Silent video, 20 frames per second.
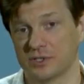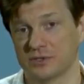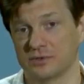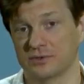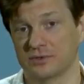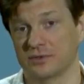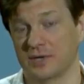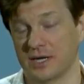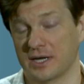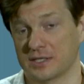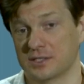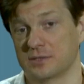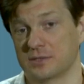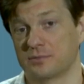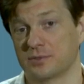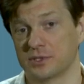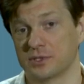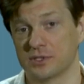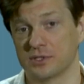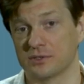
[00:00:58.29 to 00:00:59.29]
to actually
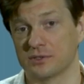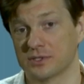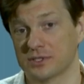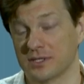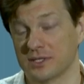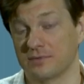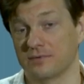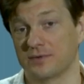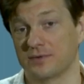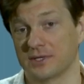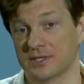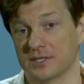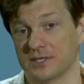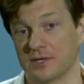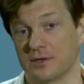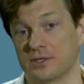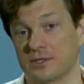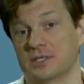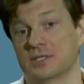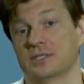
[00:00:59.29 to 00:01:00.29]
produce something
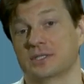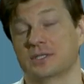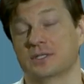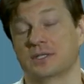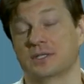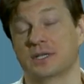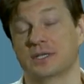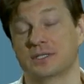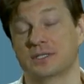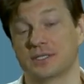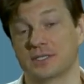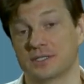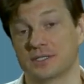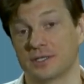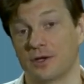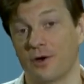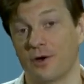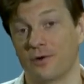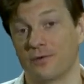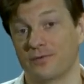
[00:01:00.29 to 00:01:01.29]
is, that is
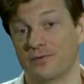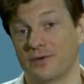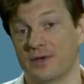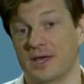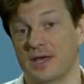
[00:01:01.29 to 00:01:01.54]
of